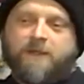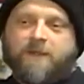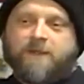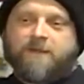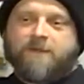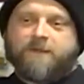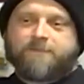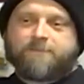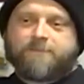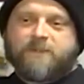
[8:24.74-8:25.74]
And
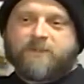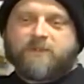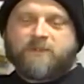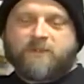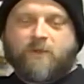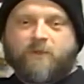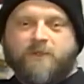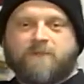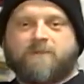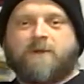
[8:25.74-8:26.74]
so his
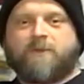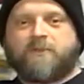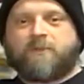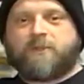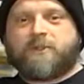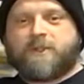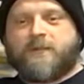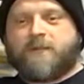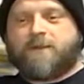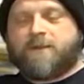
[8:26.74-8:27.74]
stories were always
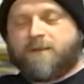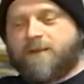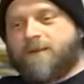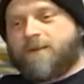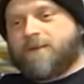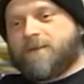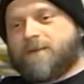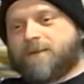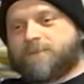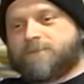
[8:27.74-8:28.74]
appreciated.
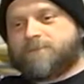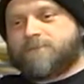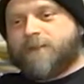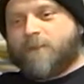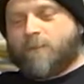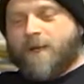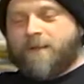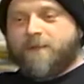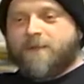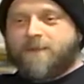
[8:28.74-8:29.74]
You know,
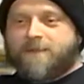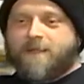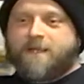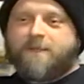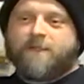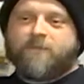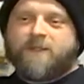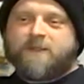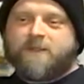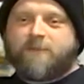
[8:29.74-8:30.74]
around here at
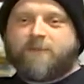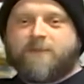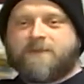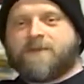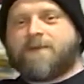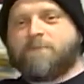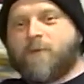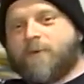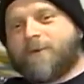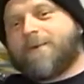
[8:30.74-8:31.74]
DATV, some of his
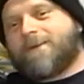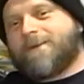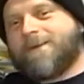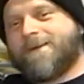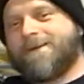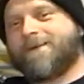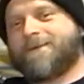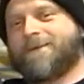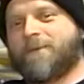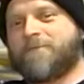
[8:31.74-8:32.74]
more
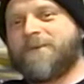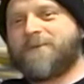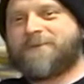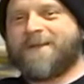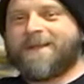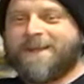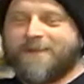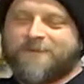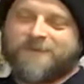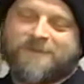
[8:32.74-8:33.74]
amusing and
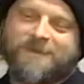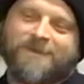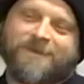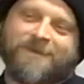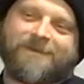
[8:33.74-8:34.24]
interesting